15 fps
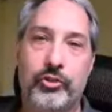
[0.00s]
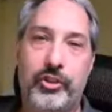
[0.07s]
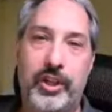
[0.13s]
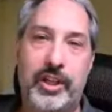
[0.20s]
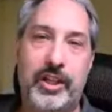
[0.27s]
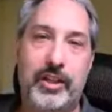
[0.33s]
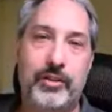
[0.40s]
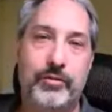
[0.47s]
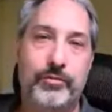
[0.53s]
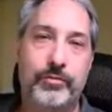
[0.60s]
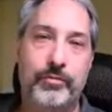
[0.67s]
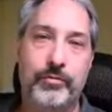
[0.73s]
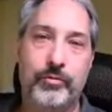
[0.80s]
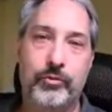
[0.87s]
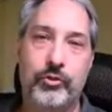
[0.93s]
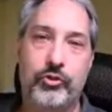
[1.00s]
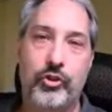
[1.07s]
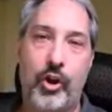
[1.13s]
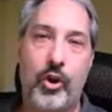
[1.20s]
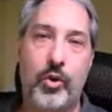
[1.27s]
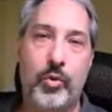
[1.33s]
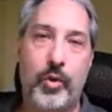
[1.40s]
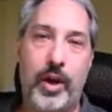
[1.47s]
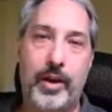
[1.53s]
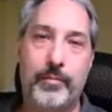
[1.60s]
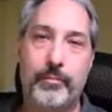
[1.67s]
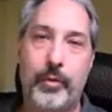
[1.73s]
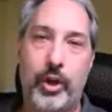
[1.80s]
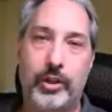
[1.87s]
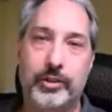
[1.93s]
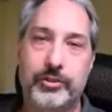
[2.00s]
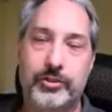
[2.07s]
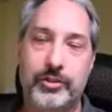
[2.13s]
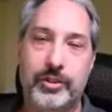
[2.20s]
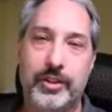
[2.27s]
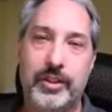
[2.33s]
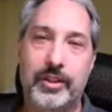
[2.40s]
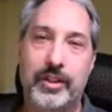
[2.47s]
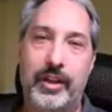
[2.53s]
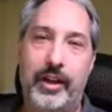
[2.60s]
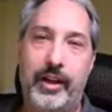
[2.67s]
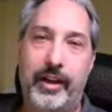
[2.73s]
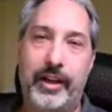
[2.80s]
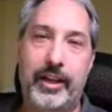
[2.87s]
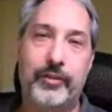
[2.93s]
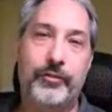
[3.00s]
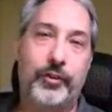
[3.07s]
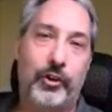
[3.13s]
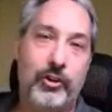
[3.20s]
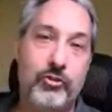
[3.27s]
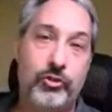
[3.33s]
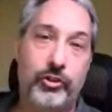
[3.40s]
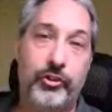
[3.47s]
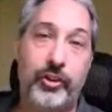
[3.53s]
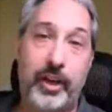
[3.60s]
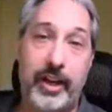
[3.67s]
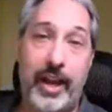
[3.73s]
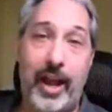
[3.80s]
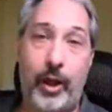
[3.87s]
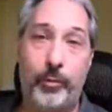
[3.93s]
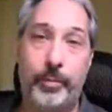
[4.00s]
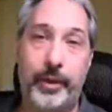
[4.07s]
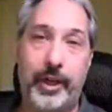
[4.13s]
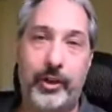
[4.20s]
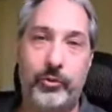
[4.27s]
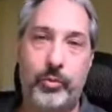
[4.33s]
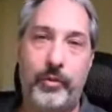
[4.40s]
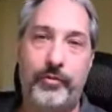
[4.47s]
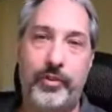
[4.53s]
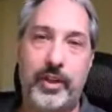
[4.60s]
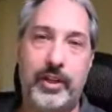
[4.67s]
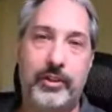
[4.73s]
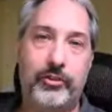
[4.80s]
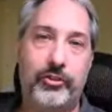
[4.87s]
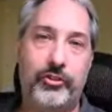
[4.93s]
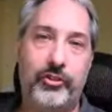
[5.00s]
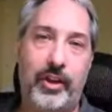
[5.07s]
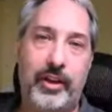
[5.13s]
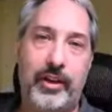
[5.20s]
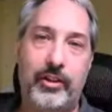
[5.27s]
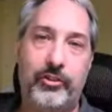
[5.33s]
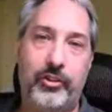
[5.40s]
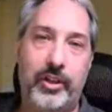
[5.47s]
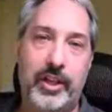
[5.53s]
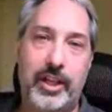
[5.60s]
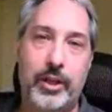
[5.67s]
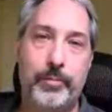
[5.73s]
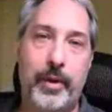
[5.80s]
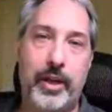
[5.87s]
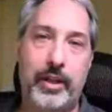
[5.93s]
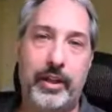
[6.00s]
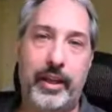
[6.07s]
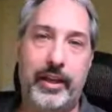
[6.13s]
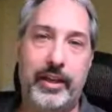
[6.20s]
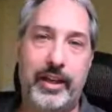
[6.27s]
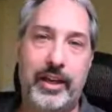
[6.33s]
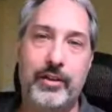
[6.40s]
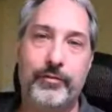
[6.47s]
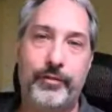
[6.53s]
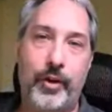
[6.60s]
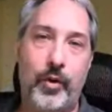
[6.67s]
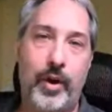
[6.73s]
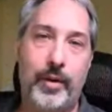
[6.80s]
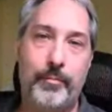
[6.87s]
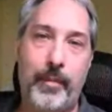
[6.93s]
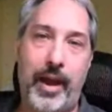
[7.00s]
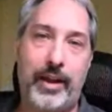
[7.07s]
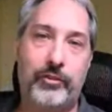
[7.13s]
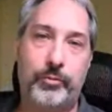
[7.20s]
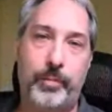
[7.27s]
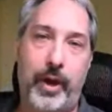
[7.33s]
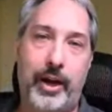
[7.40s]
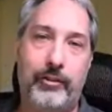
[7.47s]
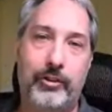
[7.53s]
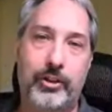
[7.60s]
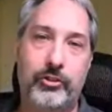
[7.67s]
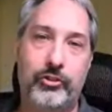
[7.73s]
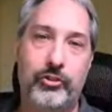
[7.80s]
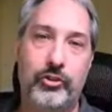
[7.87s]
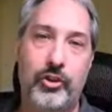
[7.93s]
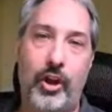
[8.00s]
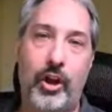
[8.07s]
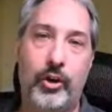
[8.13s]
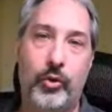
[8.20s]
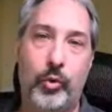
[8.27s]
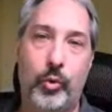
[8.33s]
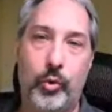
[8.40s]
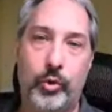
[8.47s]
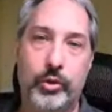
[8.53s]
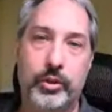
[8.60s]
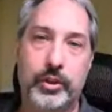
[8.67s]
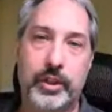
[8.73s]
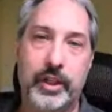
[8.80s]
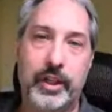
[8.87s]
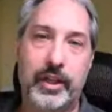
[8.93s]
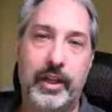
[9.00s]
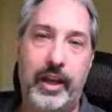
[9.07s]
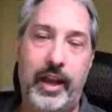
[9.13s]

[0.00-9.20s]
Steve, Joe, and Malt. If you're interested in helping us with these, send us an email at info@masspirates.org.